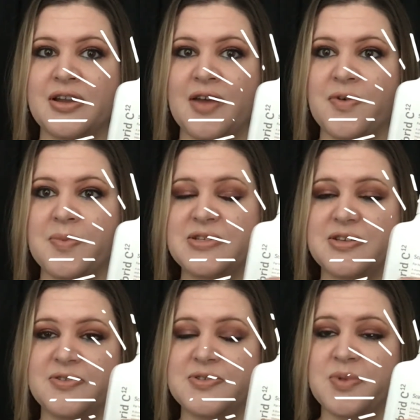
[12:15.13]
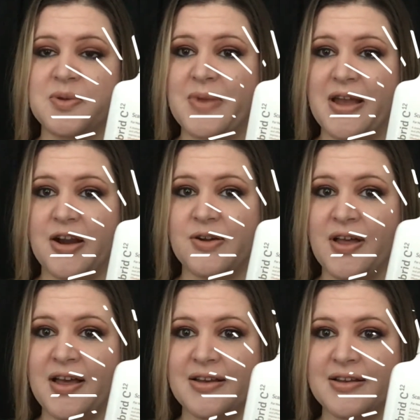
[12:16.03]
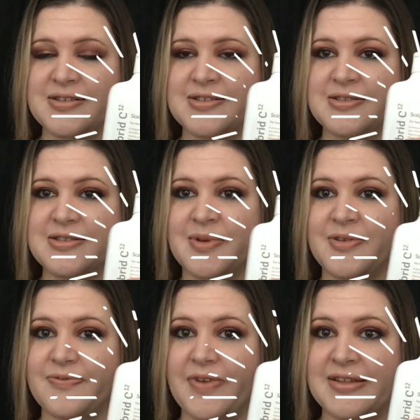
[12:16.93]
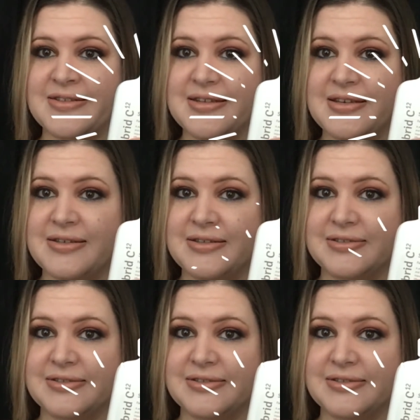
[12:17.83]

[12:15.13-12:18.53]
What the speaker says: I found myself smelling my hair a lot because it smelled fancy,